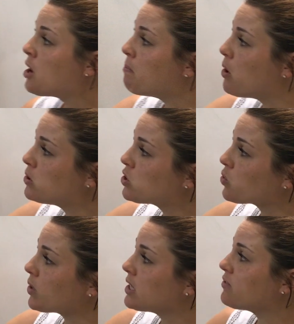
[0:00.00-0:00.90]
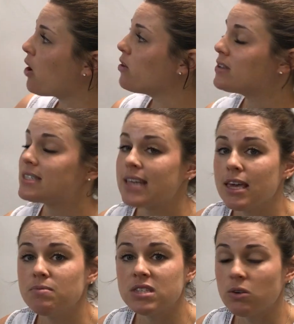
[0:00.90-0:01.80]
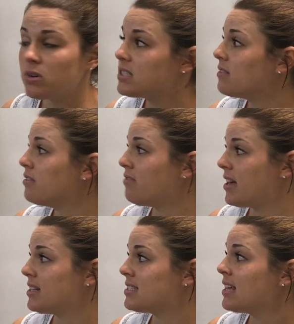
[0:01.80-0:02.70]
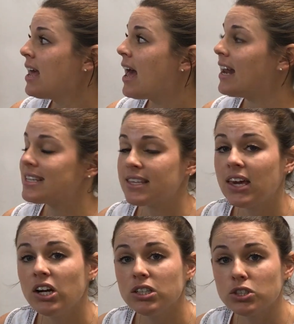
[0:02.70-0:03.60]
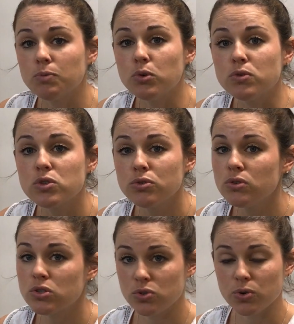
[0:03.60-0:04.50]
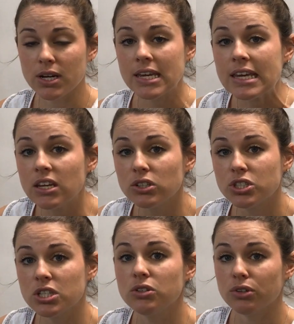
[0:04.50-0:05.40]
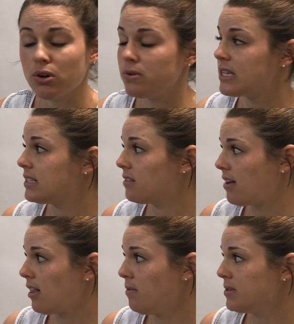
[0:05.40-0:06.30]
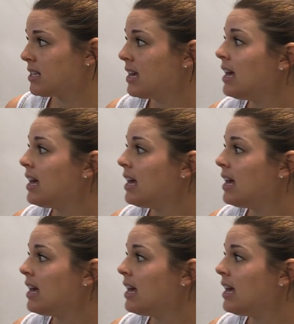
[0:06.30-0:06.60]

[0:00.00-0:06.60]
Most stories follow the same sequence of events, and as the character moves through the story, he or she grows and develops.